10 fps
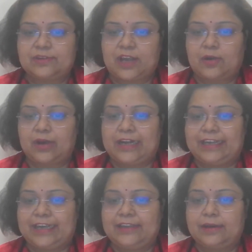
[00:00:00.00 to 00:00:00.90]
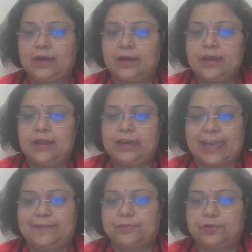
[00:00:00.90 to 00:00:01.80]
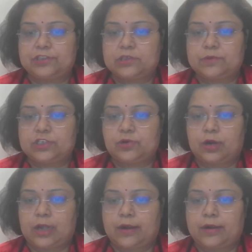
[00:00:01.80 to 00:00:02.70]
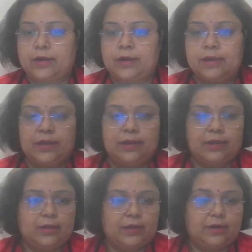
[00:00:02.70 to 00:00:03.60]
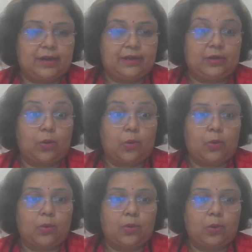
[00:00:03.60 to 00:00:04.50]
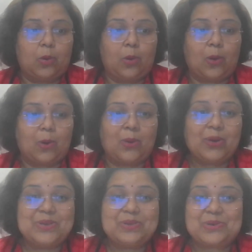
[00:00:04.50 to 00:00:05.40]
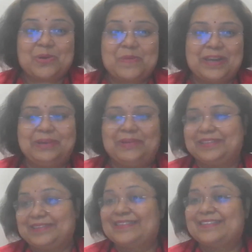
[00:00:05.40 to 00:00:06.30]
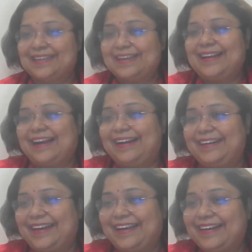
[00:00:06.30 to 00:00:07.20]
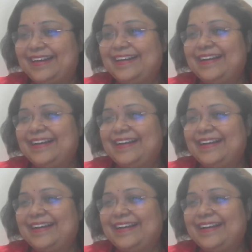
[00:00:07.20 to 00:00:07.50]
So now I'll take the live questions which you all are right. Oh, so many questions I'll take.